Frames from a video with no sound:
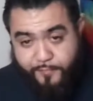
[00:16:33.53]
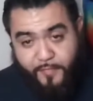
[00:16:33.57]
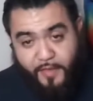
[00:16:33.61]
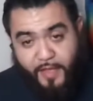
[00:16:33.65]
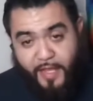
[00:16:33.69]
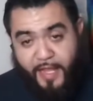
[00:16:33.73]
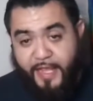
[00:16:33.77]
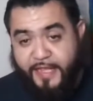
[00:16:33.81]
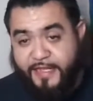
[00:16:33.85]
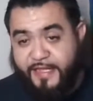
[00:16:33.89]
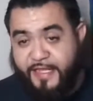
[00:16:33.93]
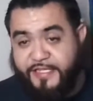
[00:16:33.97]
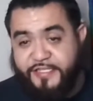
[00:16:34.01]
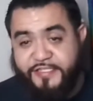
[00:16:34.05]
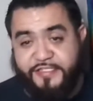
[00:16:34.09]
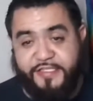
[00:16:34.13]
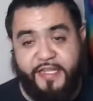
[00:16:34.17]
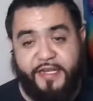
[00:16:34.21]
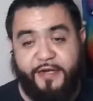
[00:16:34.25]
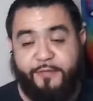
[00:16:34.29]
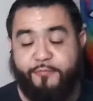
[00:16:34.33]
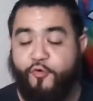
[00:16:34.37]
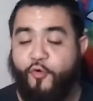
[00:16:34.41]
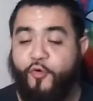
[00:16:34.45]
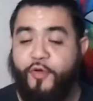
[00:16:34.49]
And they just
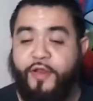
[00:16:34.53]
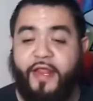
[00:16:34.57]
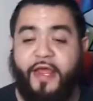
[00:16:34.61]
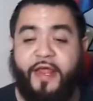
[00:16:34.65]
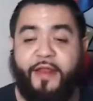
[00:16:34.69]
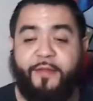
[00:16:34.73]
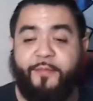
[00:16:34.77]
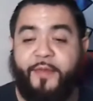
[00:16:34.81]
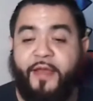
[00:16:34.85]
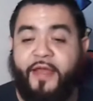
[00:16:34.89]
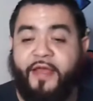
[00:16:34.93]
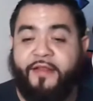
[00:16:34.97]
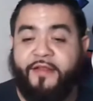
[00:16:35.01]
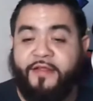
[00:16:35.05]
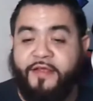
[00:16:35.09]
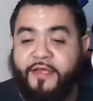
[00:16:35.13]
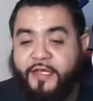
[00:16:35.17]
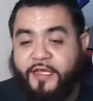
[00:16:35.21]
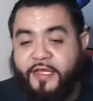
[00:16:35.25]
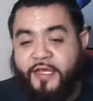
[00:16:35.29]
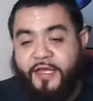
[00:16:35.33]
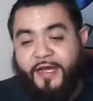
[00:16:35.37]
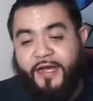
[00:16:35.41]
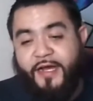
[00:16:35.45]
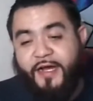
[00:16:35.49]
end up going at it, man.
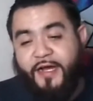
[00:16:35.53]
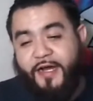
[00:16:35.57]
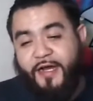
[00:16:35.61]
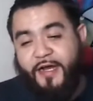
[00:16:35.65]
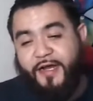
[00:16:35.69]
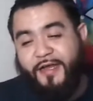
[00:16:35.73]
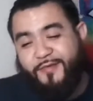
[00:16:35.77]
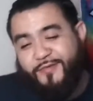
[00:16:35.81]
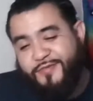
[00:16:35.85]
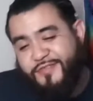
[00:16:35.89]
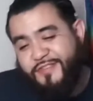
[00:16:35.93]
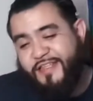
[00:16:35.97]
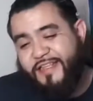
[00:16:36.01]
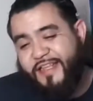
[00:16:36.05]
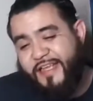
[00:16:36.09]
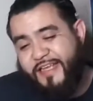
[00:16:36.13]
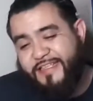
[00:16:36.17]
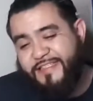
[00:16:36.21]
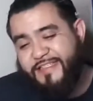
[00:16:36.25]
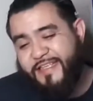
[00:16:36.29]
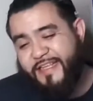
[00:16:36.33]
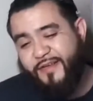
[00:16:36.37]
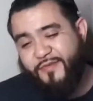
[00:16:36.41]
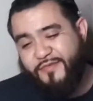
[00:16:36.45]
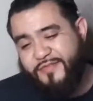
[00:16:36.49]
It was, like I
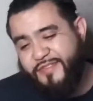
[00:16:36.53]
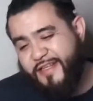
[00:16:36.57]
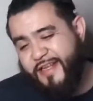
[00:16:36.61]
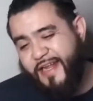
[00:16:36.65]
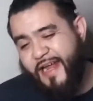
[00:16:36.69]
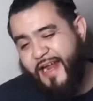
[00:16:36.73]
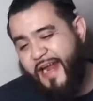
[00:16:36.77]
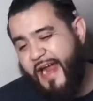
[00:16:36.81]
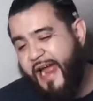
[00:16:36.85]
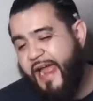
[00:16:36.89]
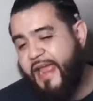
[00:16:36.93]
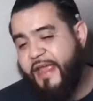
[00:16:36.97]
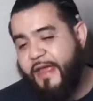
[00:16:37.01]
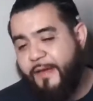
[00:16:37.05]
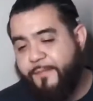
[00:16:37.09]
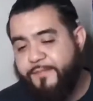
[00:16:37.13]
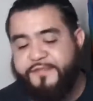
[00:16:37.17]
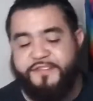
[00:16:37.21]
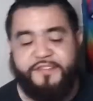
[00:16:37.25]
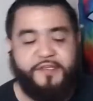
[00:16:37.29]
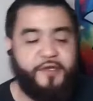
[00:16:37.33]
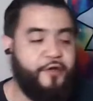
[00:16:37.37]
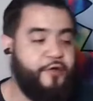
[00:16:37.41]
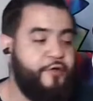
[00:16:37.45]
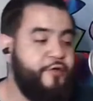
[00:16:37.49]
said, it was an alright
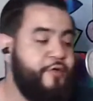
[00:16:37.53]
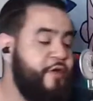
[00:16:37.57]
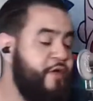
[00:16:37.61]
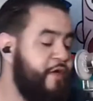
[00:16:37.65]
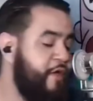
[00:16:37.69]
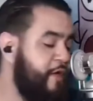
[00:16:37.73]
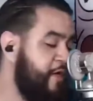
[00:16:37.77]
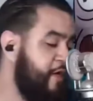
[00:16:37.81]
episode.